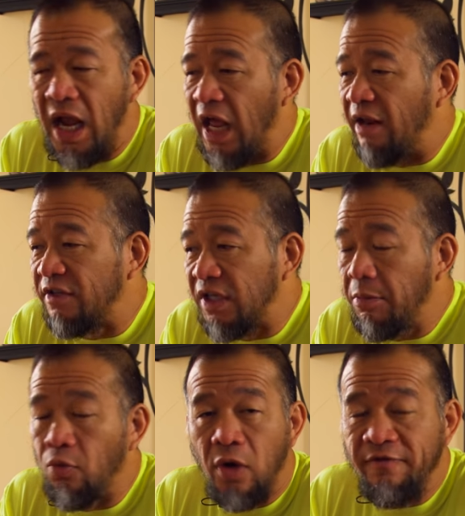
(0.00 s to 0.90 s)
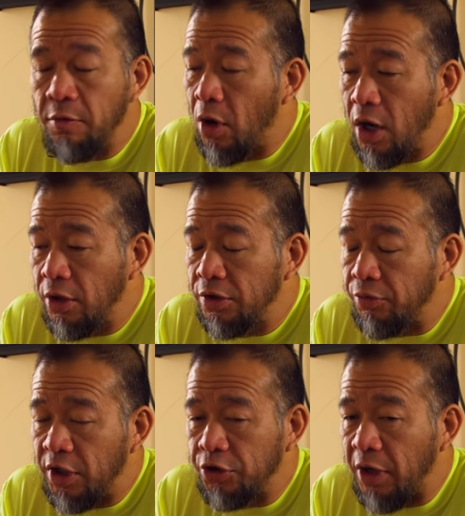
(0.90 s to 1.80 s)
And if one of your
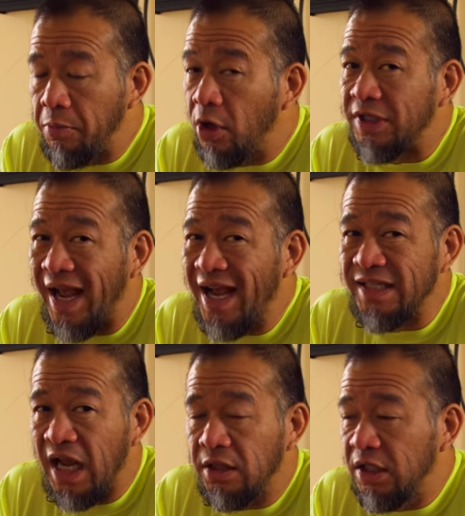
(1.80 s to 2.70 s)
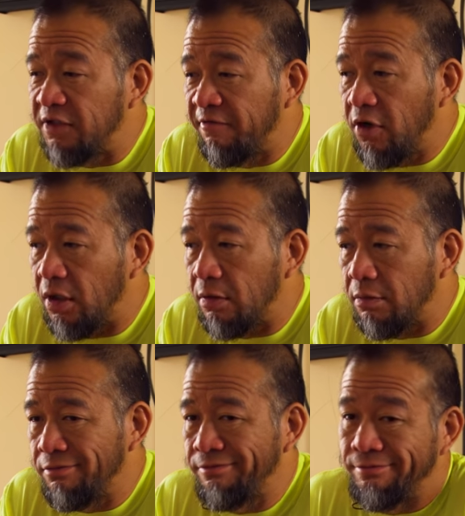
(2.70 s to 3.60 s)
training partners has athlete's foot,
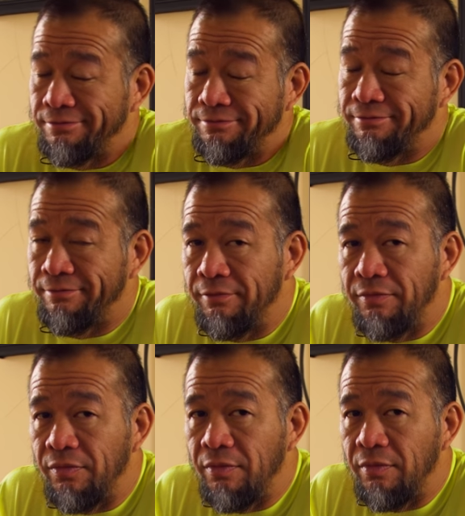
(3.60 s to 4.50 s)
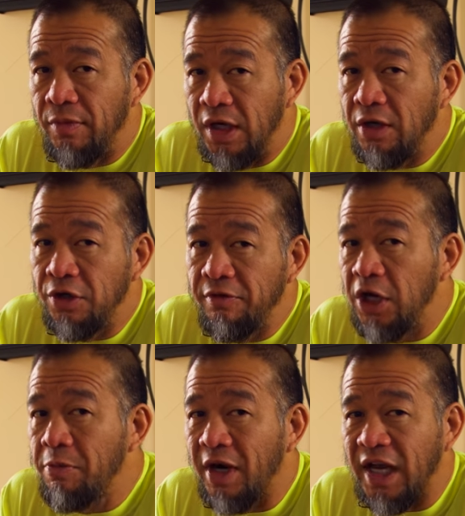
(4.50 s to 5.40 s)
you know, you
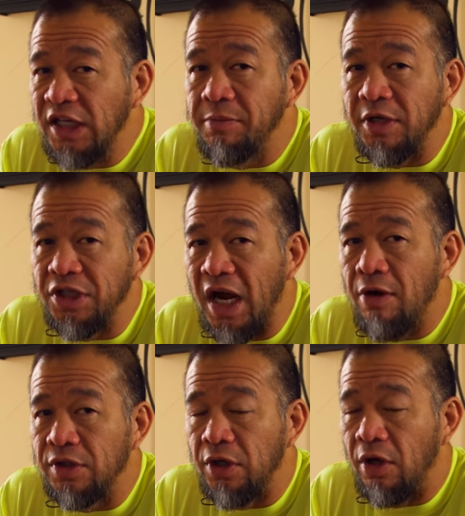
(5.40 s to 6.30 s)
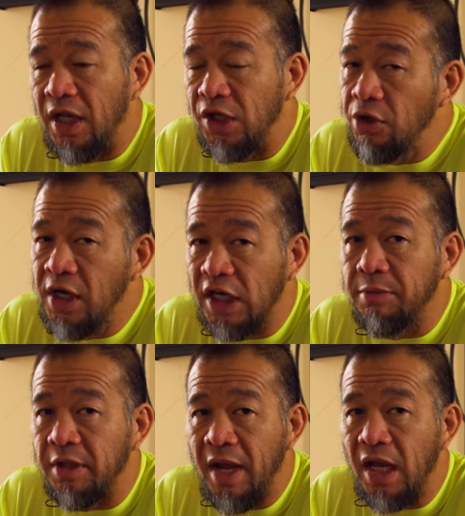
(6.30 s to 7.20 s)
hear about catching them in showers and all that, you can catch
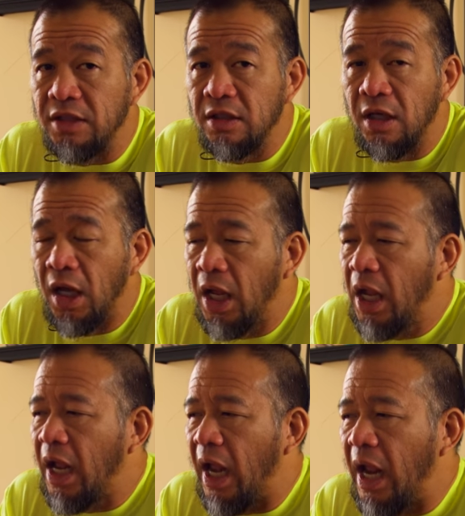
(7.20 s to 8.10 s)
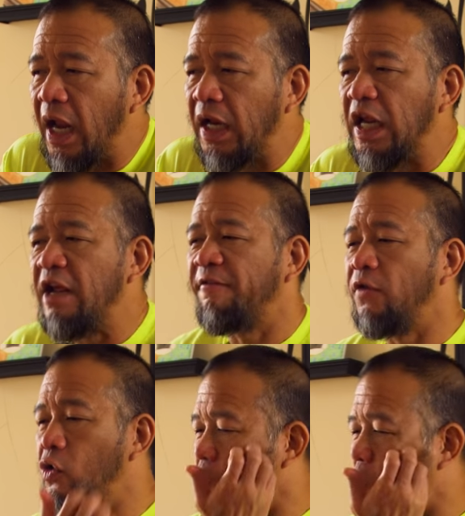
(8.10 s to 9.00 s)
them on the mats. And if
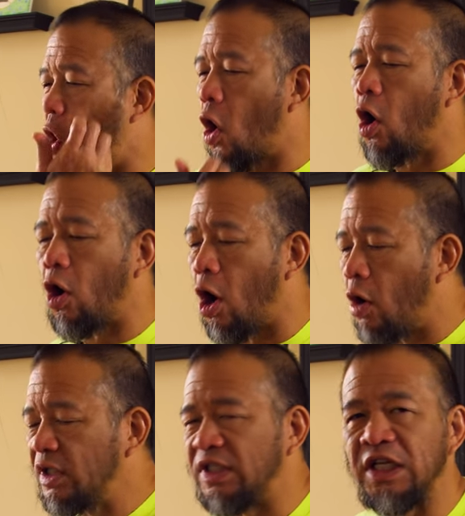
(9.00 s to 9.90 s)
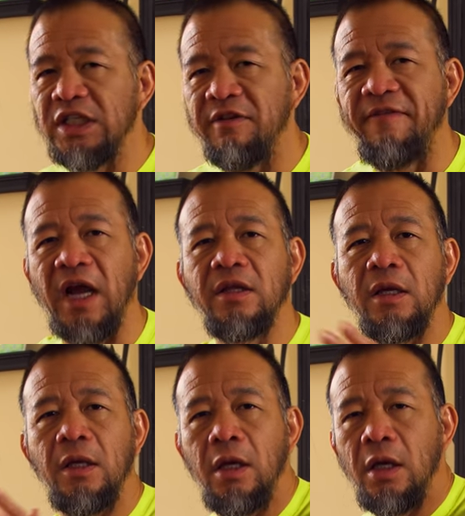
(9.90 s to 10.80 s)
you are always
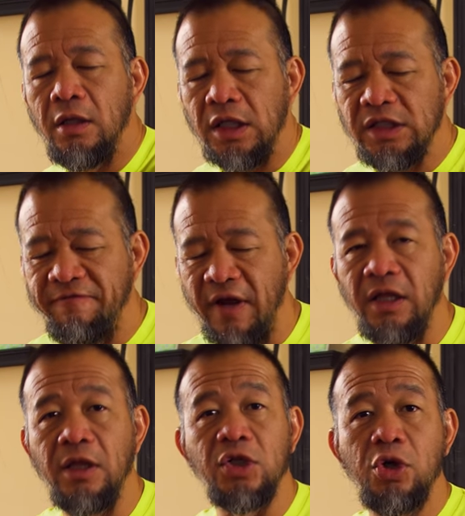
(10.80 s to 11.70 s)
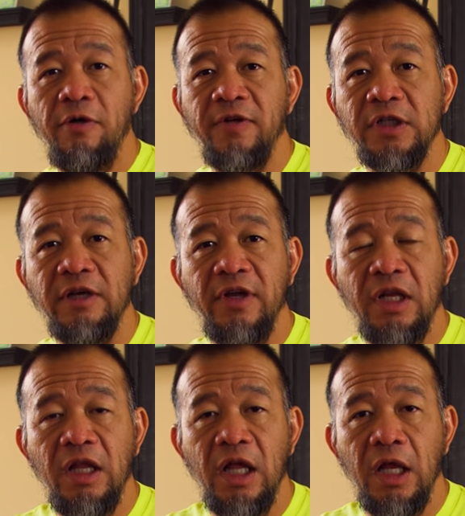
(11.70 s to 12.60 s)
disinfecting the surface of
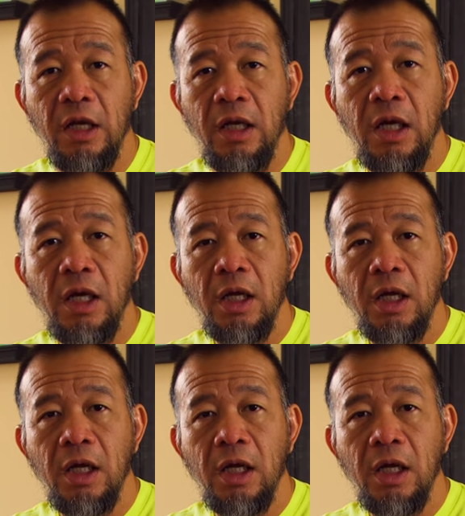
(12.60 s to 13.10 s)
it, then